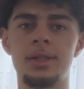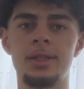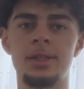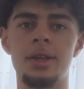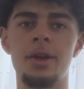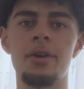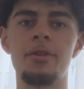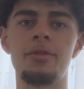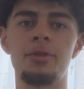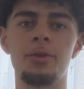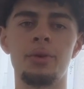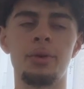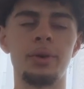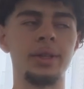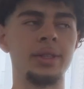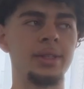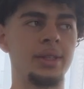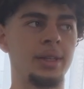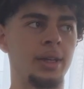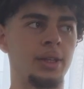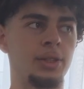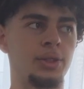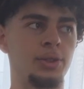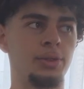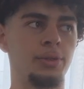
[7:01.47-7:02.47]
say if you're eating
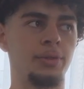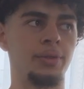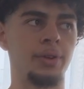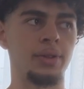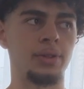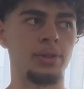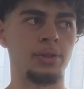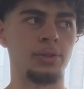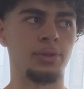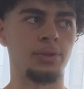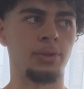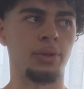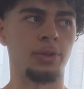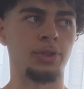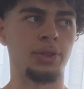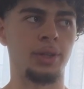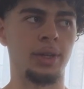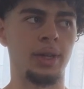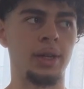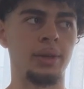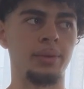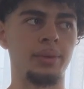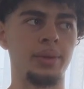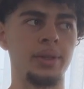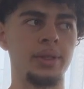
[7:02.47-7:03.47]
at 2,200
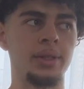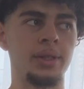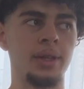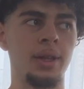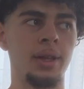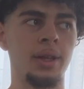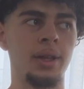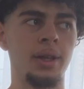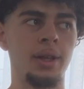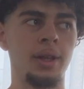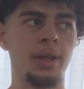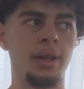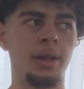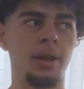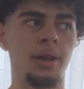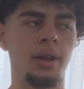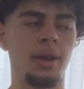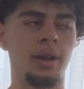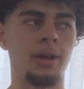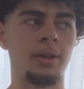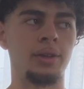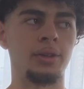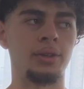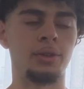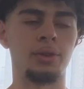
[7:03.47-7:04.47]
calories
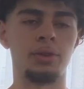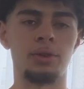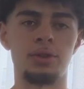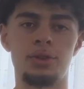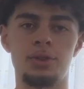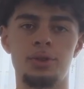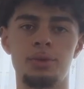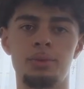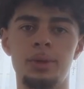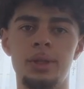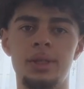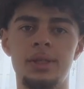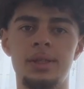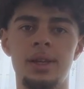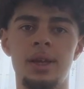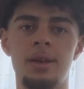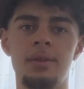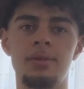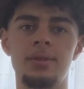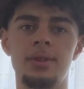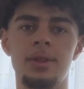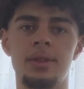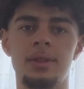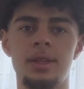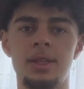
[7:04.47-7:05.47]
and you've got 2 weeks
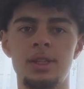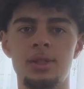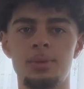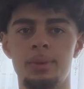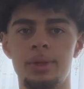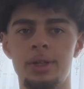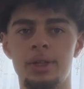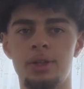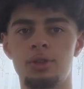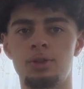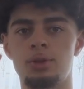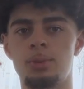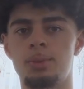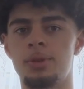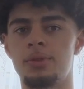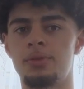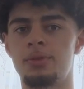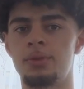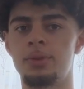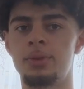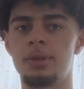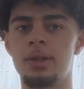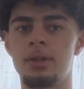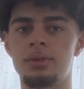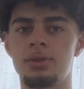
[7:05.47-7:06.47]
left, then that's when you can drop the
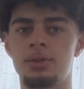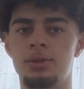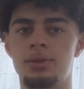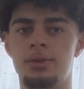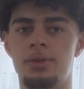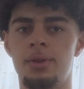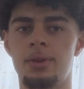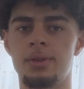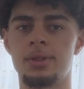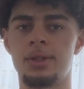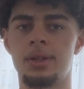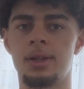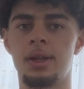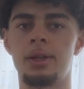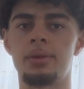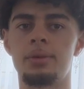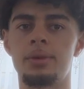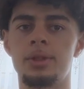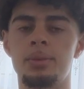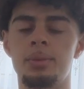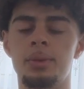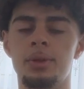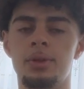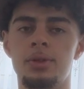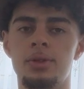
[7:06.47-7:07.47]
food down to 2,000
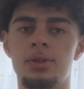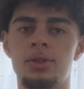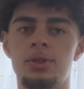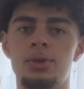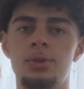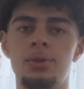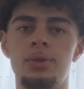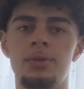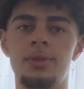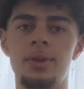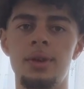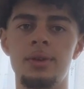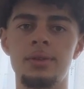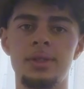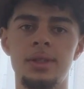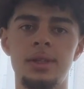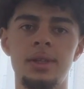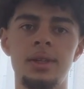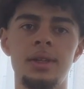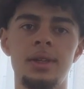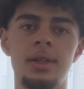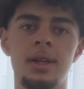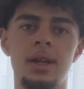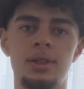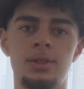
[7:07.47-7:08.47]
calories, because
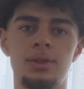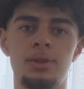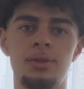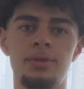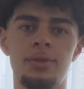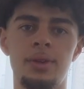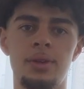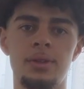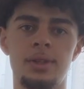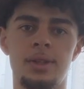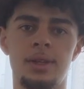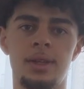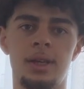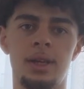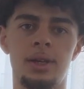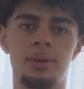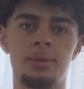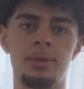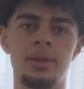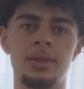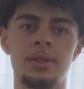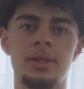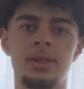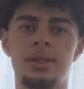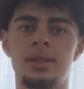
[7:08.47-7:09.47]
eating at 2,000
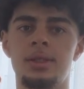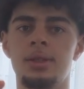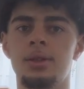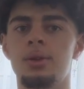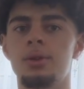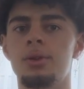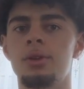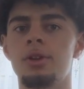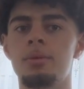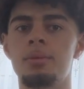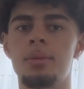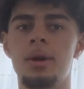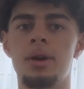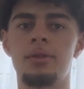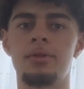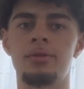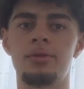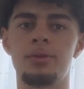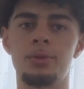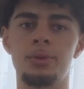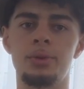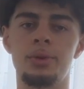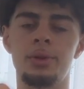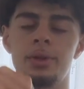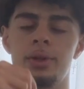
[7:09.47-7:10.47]
calories is still a good amount of
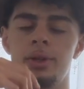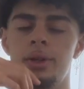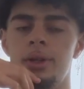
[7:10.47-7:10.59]
food.